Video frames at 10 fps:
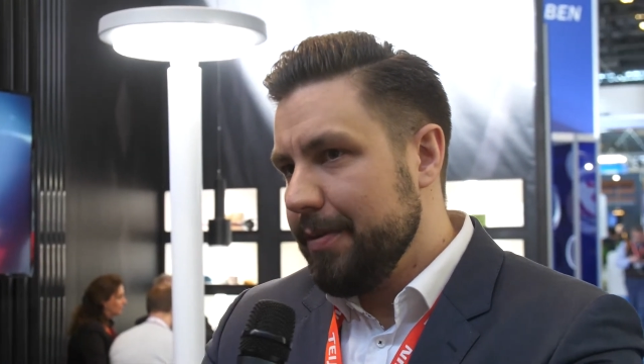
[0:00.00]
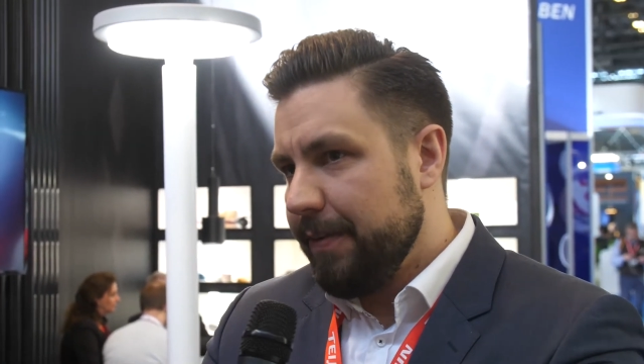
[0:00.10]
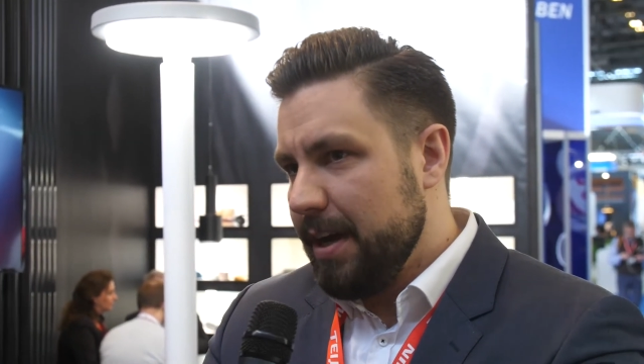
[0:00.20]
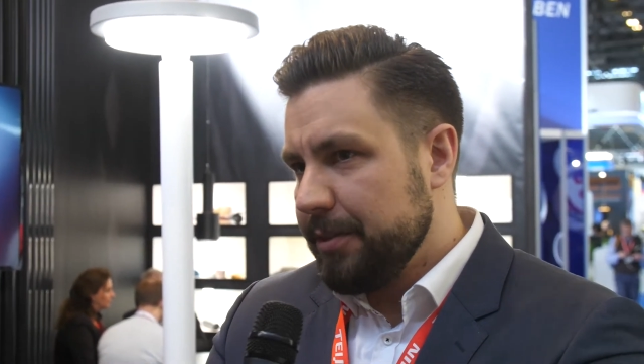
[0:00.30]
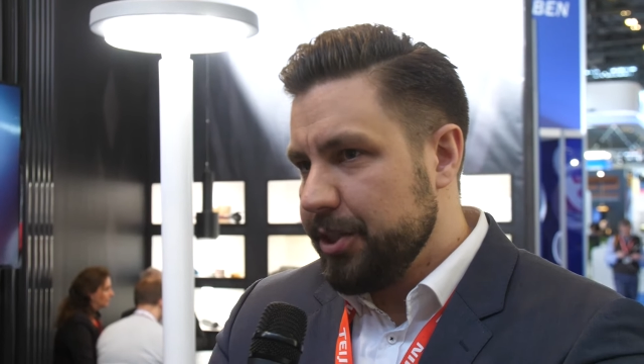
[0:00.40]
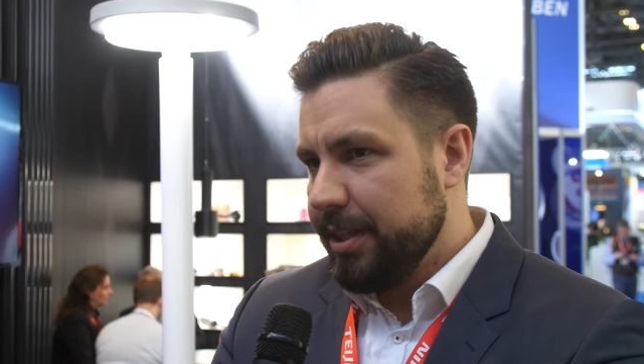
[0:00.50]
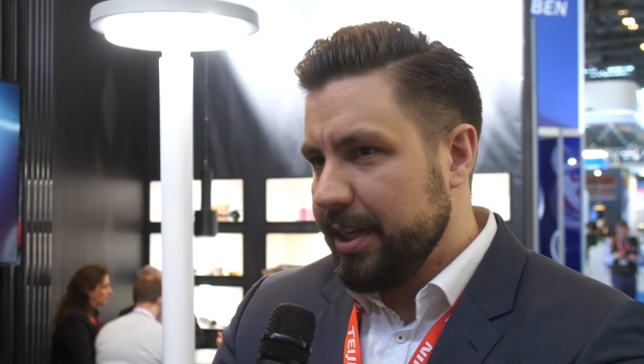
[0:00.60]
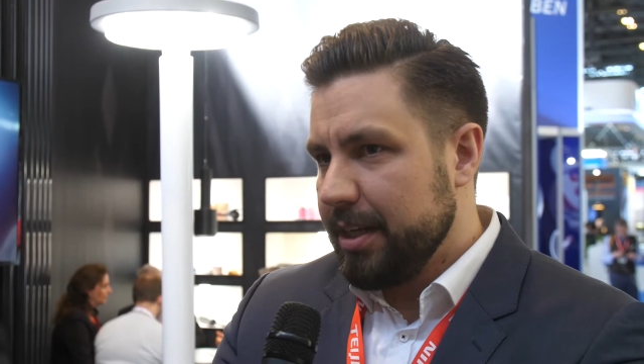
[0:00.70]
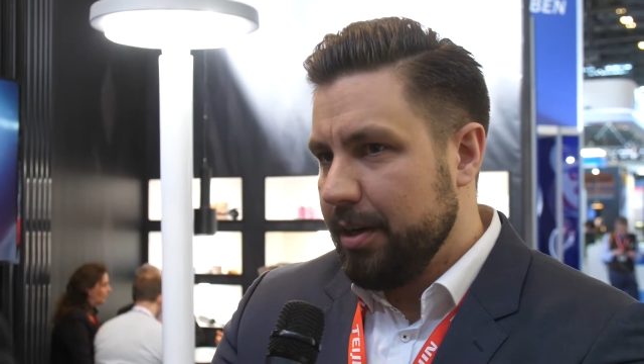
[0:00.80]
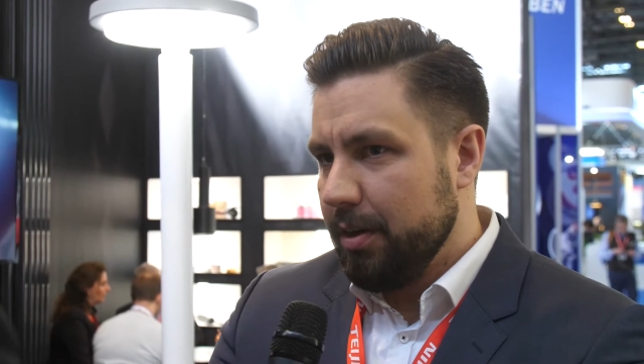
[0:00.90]
5G
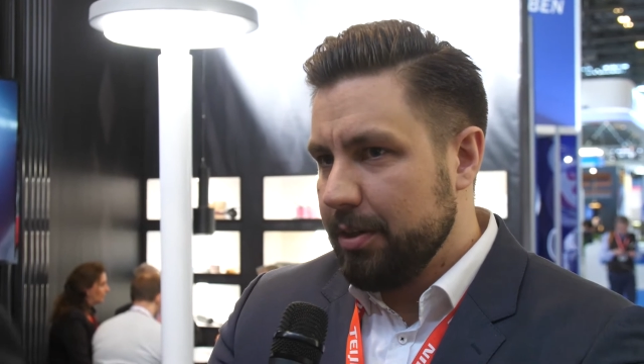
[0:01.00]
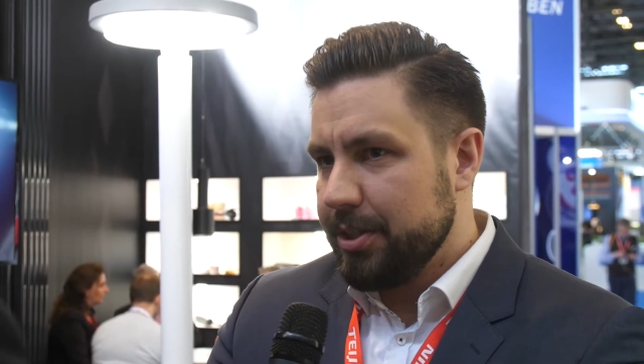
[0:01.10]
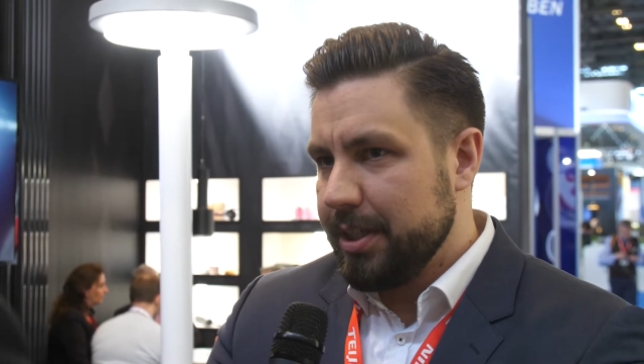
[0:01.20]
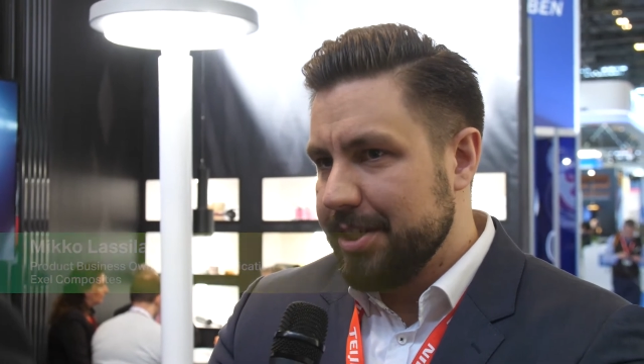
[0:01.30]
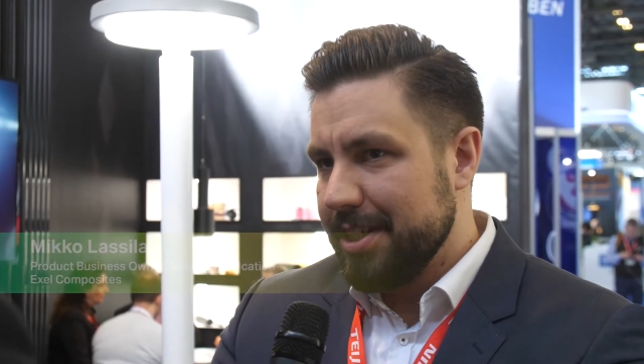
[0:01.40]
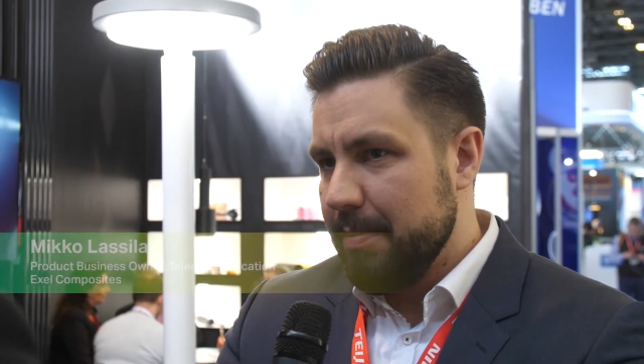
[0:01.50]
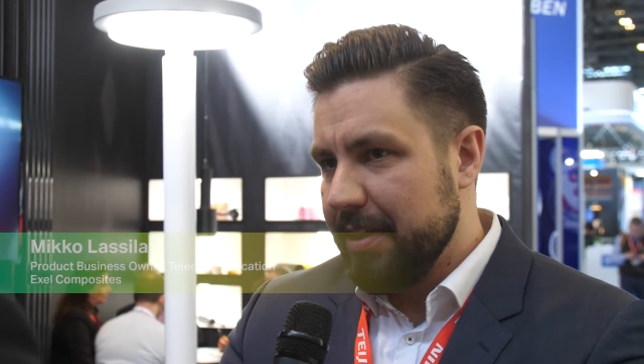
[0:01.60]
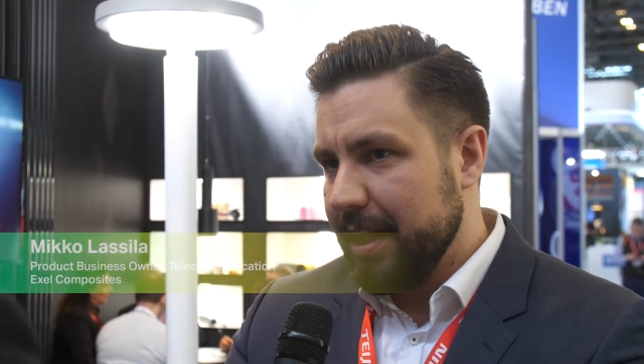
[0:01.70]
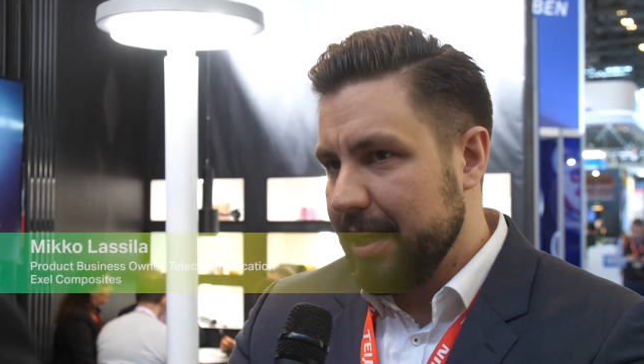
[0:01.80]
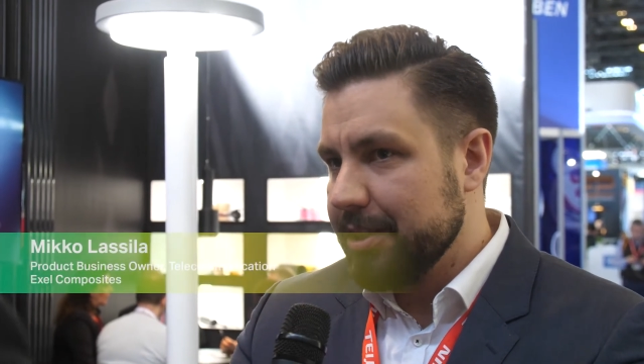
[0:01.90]
technology is
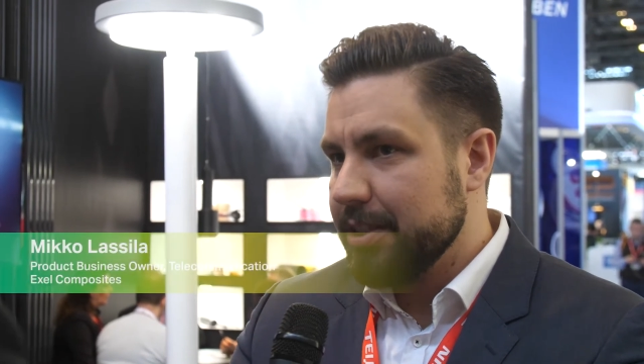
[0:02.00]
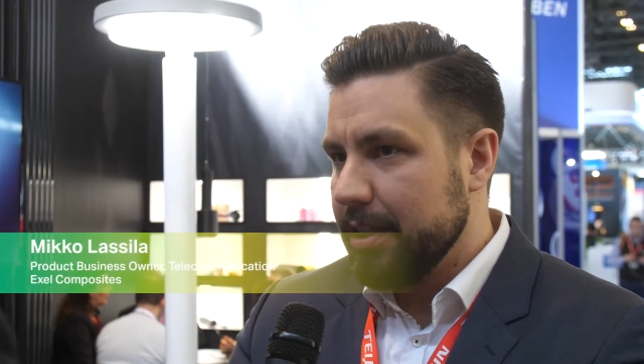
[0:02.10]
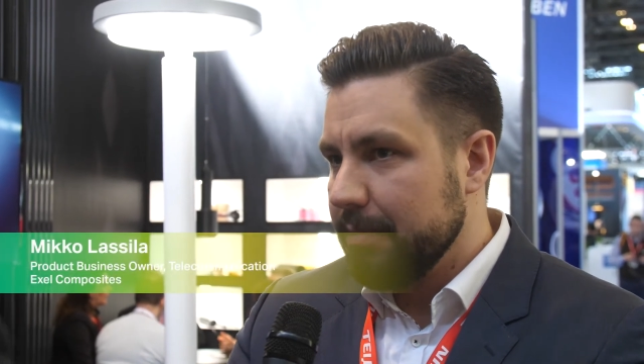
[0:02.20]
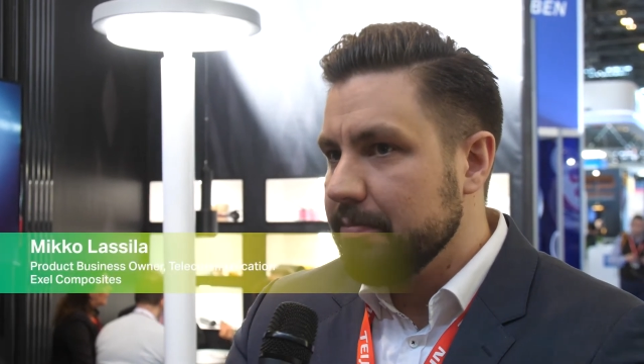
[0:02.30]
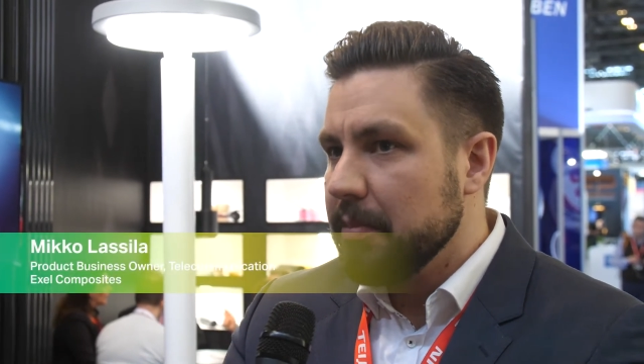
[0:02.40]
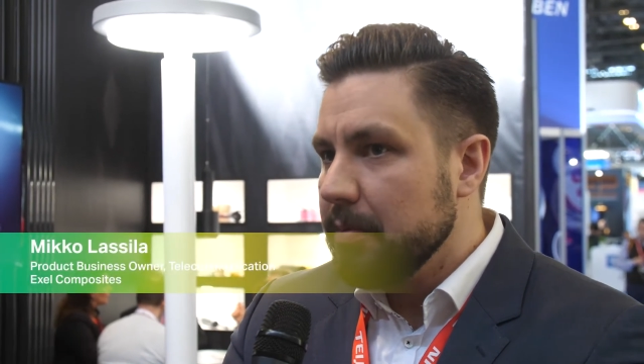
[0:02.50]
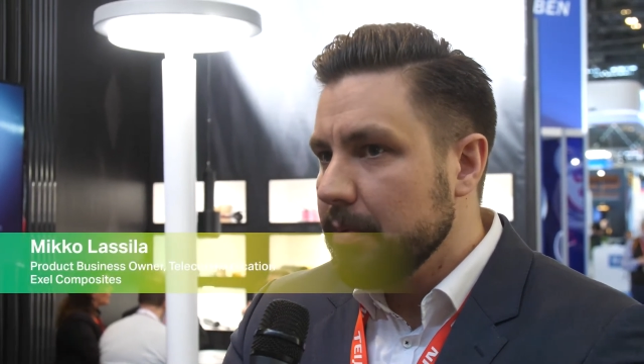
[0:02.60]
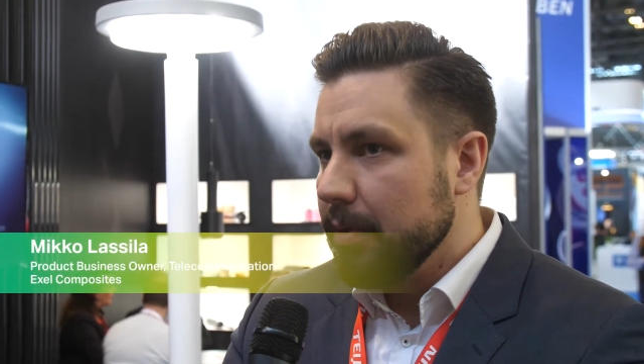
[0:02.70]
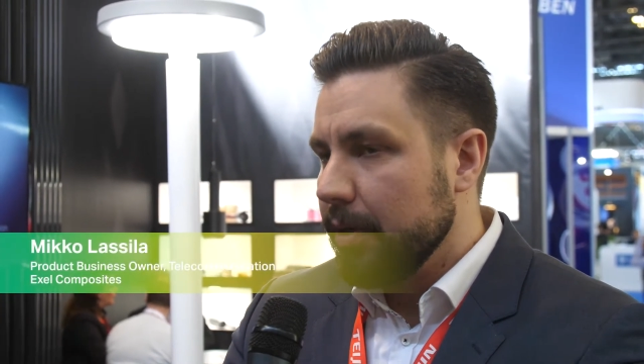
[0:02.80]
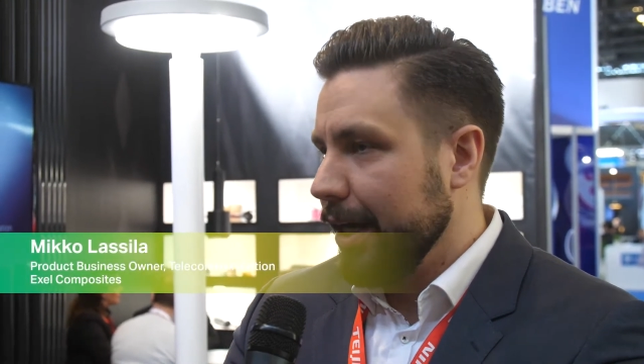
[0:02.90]
something that is uh,
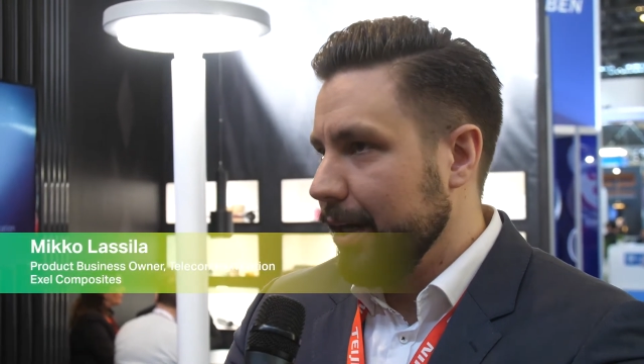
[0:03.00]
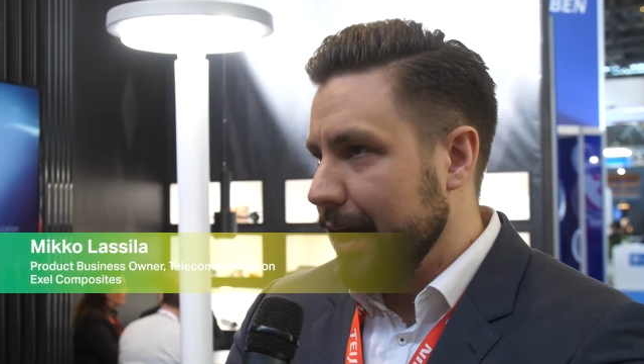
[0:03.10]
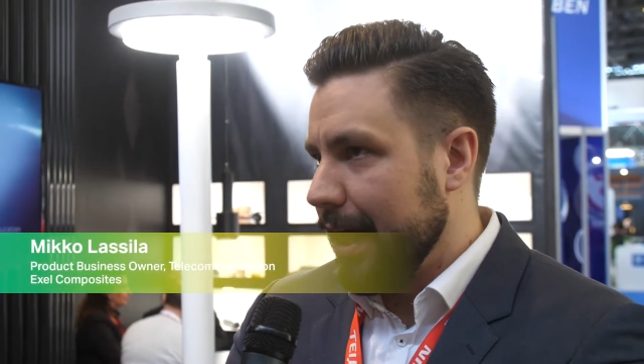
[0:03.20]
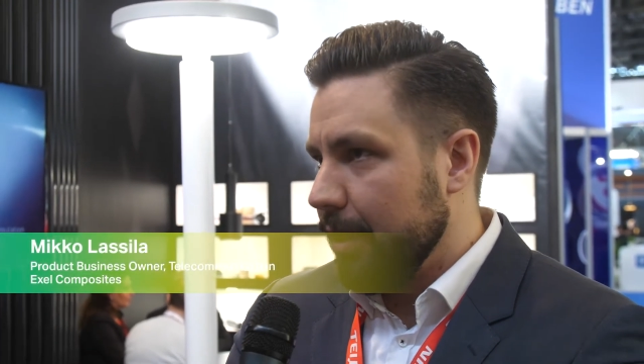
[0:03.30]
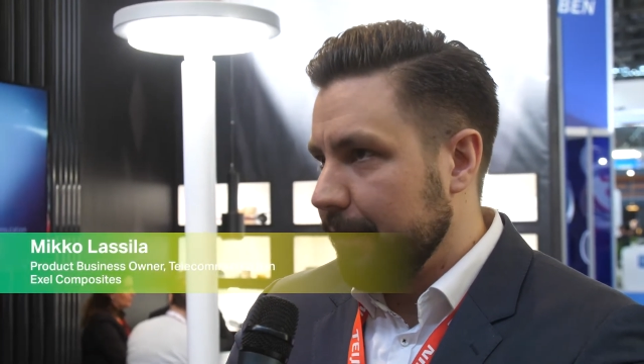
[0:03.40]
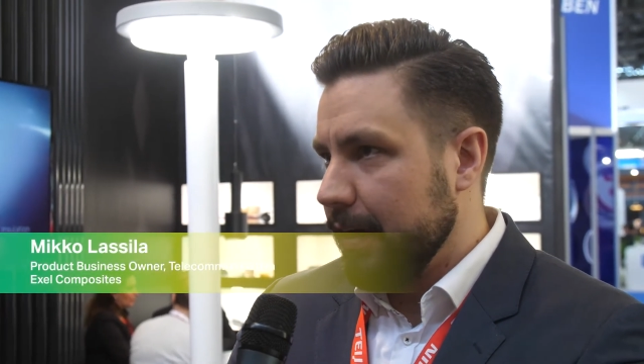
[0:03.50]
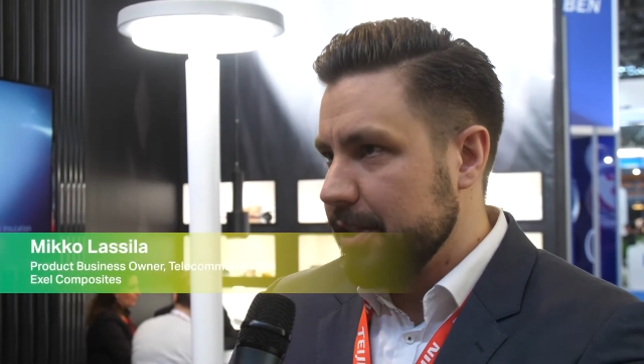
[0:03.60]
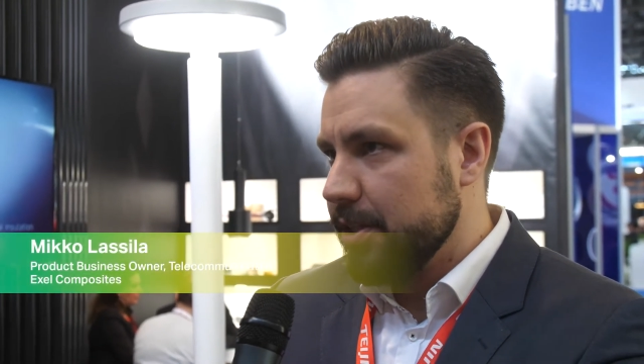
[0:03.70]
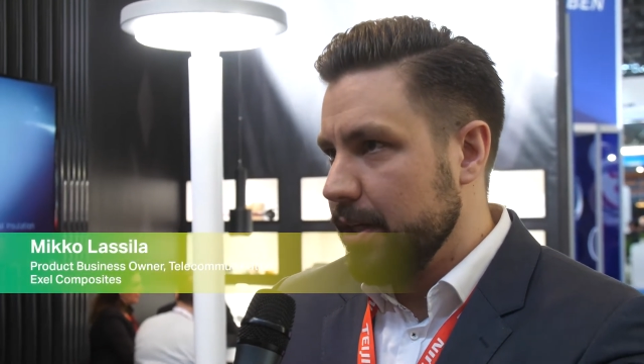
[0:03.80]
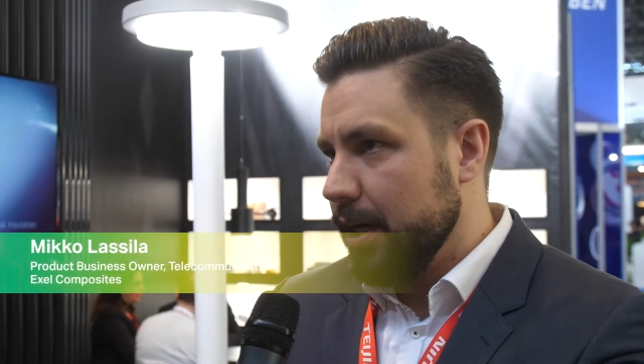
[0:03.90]
clearly ahead of us.